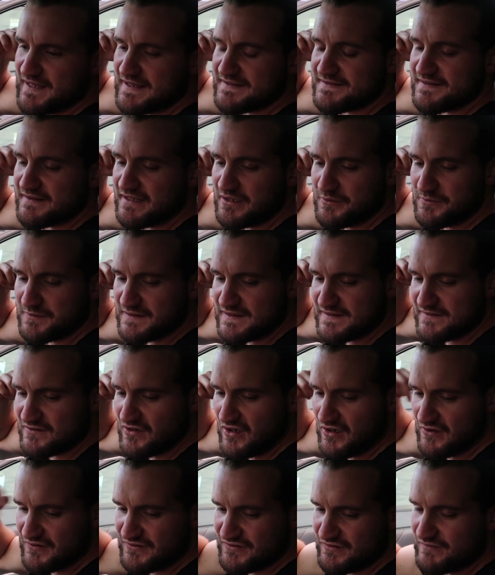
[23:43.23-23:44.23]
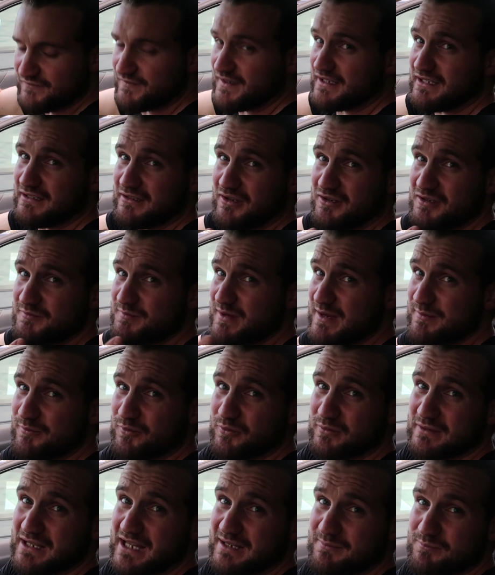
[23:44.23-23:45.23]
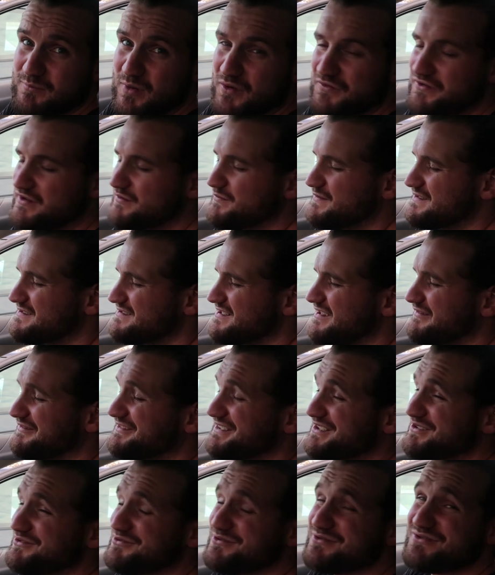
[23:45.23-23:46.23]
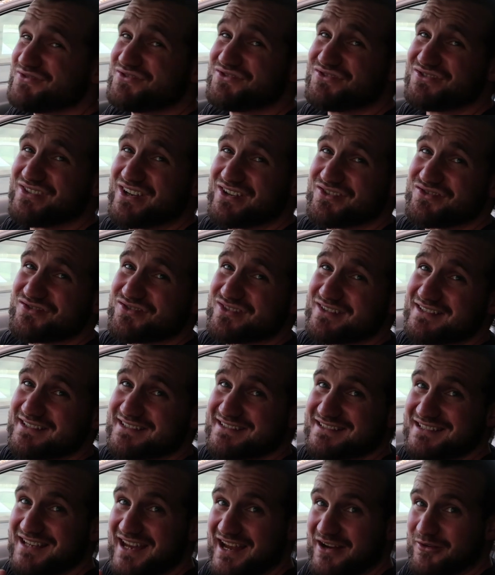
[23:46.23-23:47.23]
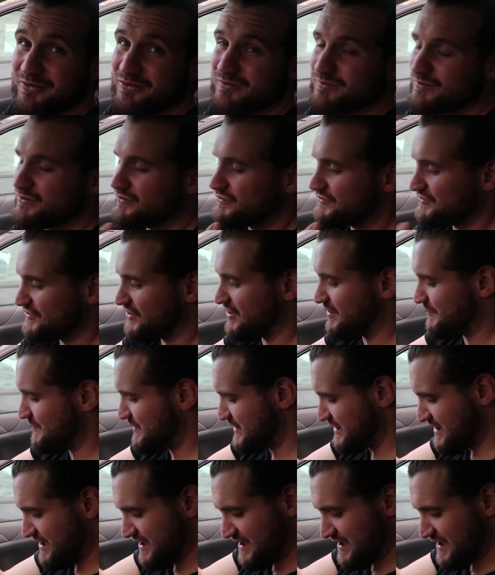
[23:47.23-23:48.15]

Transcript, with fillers: That's the thing with these cars. You find a lot of people will, like mob them and stuff, and they do such a terrible job.